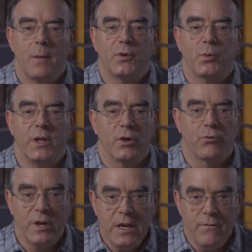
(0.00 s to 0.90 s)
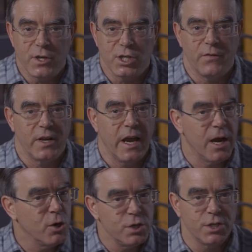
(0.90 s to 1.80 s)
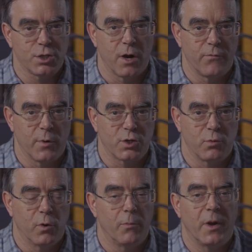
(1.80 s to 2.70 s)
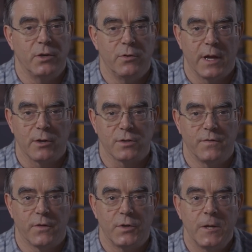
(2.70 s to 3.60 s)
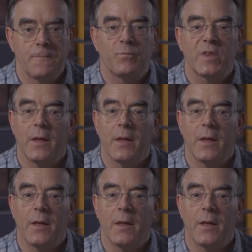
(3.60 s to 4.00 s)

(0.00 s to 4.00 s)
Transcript: between the green vision of an energy starved Western world by 2050